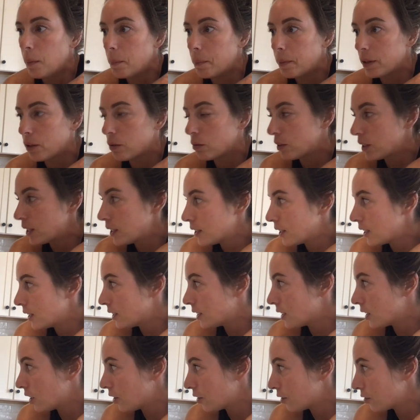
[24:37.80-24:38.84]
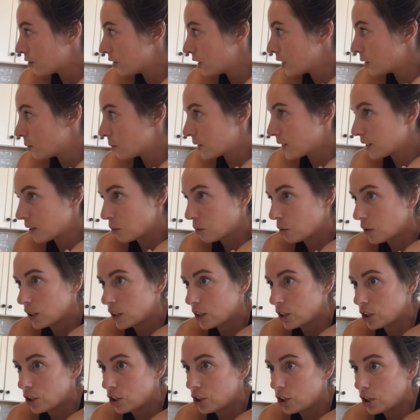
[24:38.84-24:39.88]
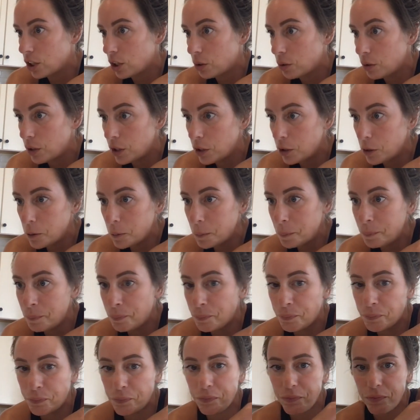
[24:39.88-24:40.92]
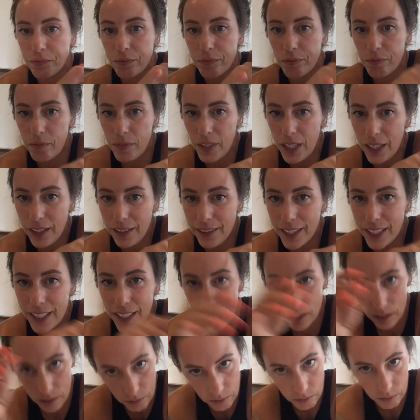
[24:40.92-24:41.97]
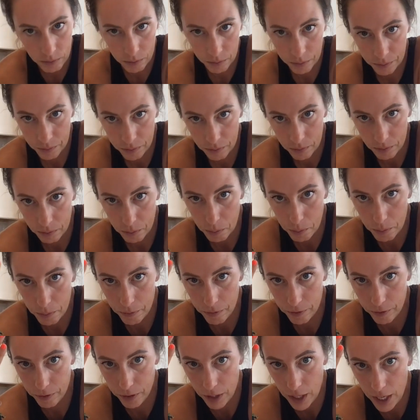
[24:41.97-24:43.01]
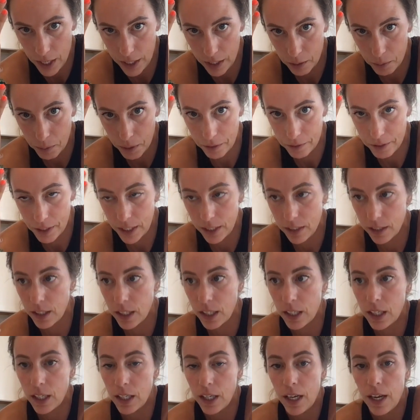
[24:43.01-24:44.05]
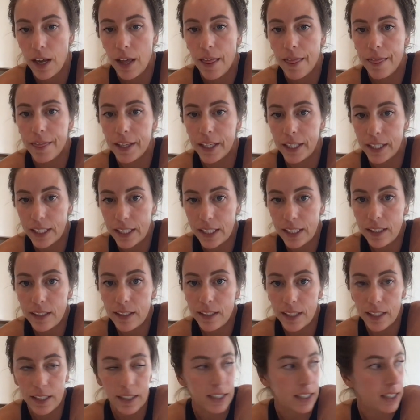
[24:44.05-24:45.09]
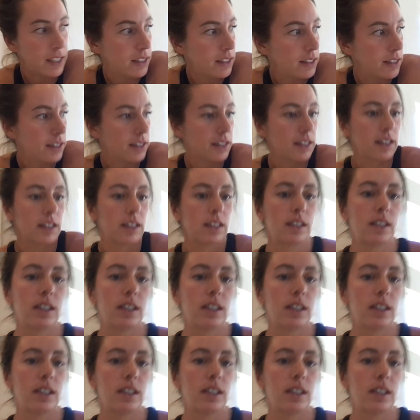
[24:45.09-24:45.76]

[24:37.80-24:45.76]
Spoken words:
But the reason I did all 3 is because I want to show you the fly on my face, the easiness